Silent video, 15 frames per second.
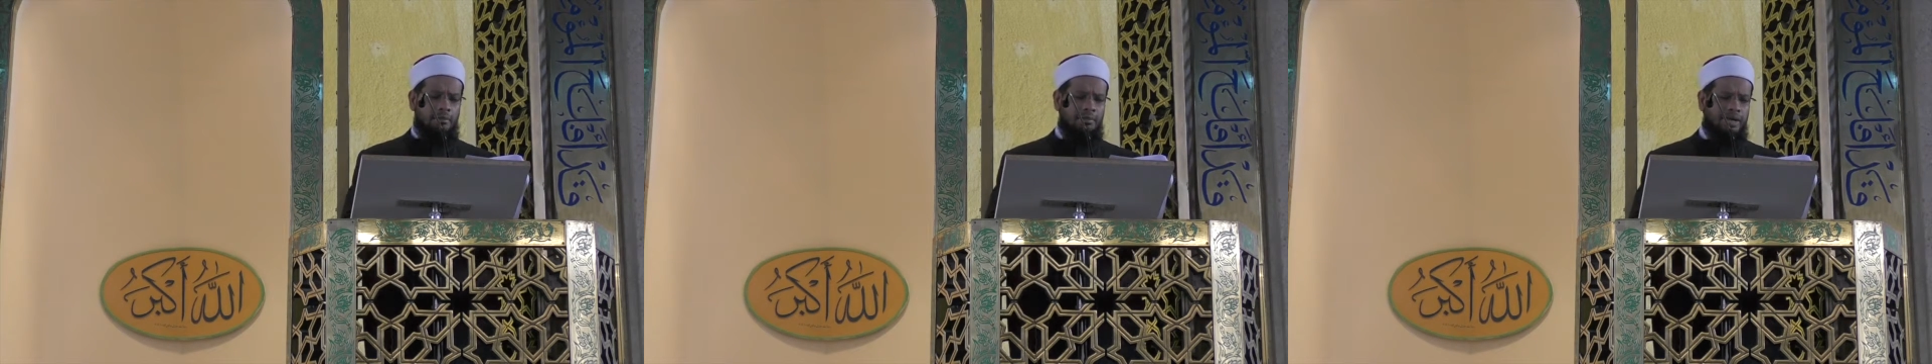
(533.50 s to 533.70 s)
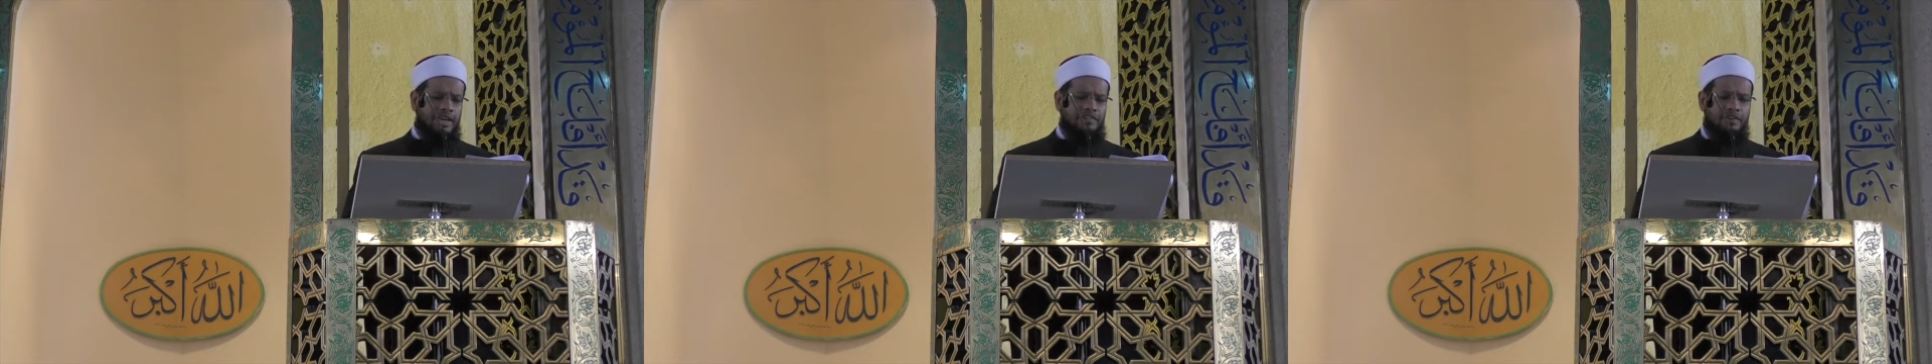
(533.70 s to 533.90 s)

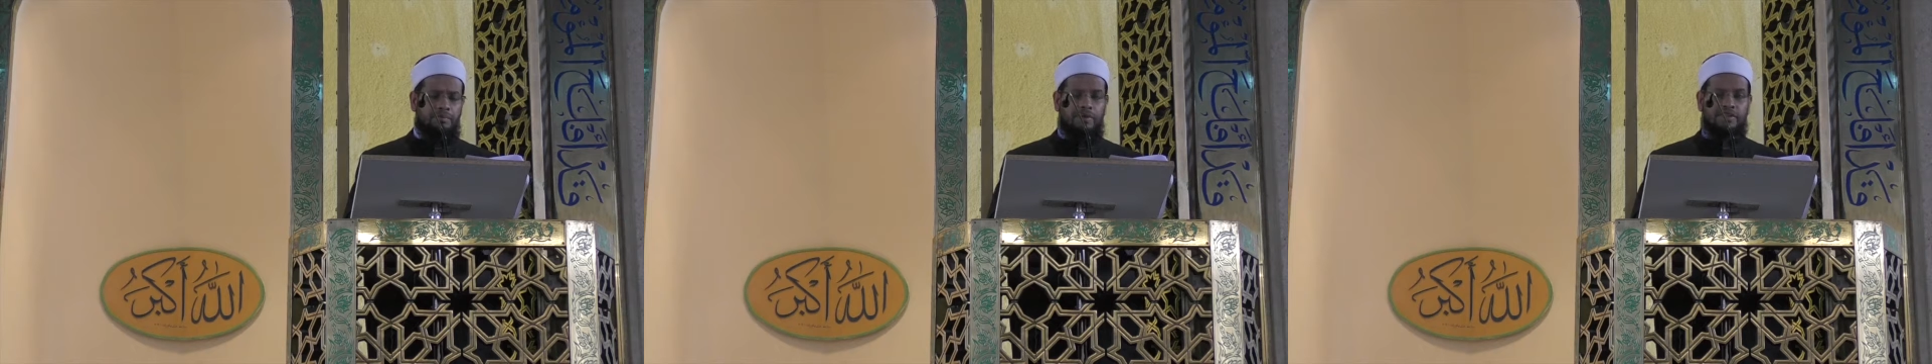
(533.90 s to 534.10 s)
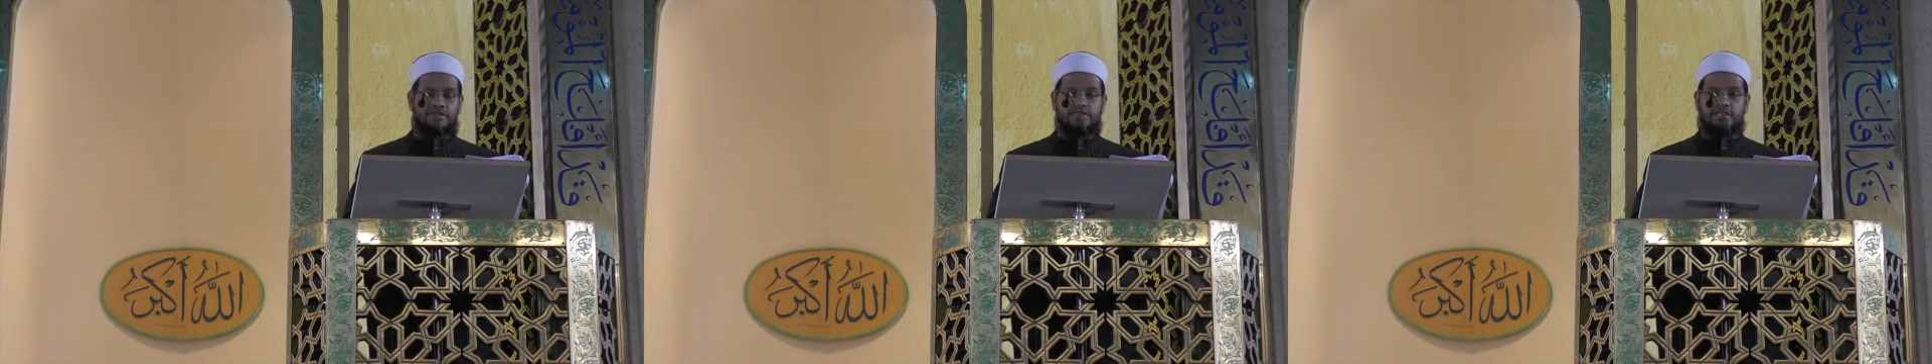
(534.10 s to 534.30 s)
Believing
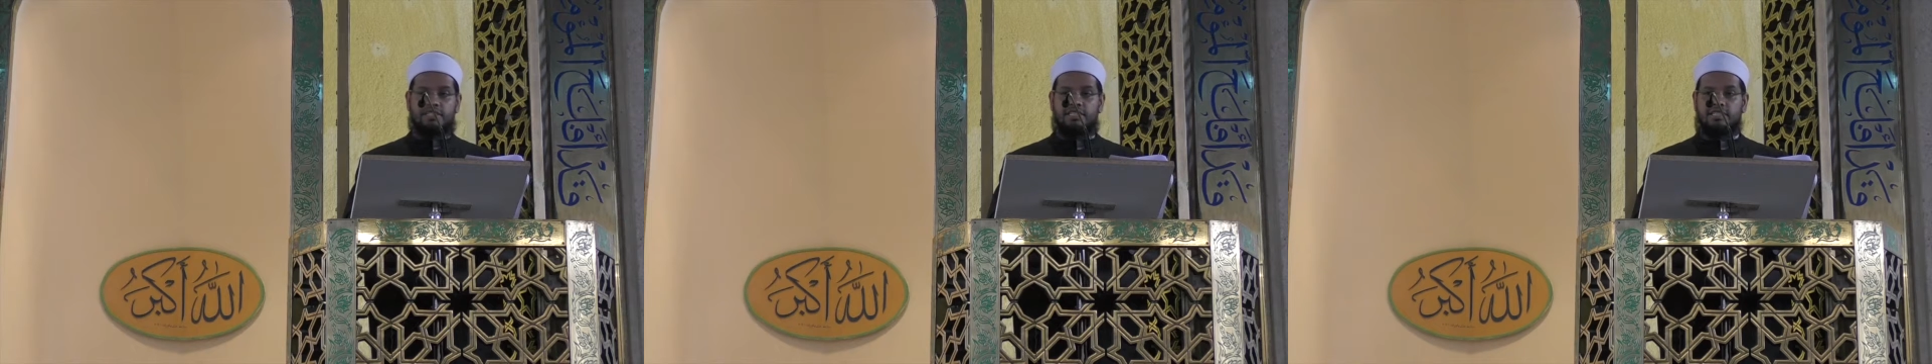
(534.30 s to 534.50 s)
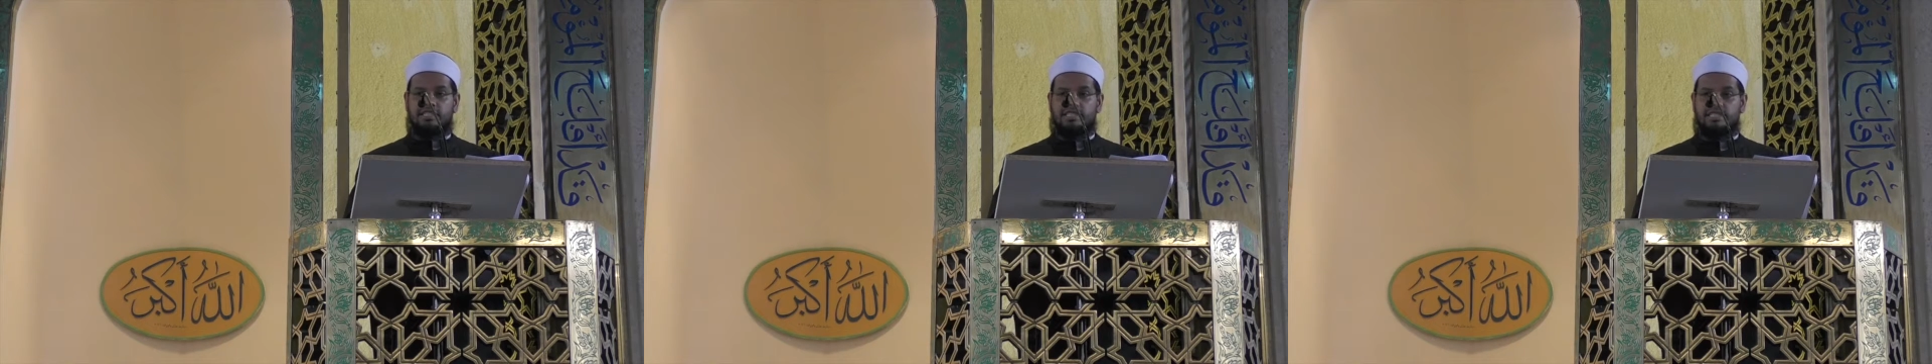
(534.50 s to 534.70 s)
brothers and
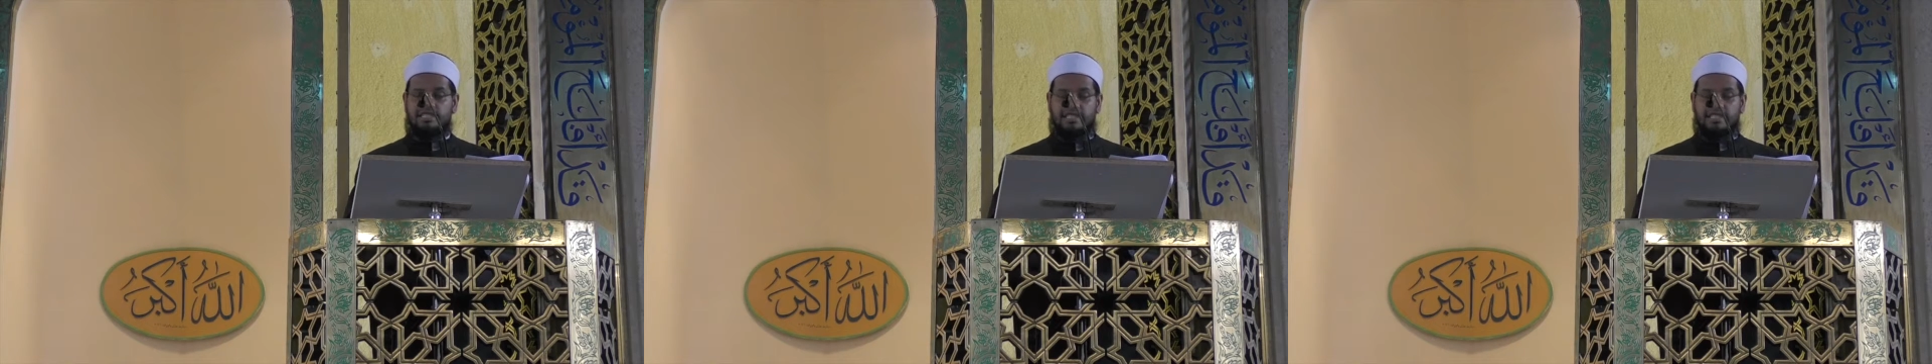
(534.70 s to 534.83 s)
sisters in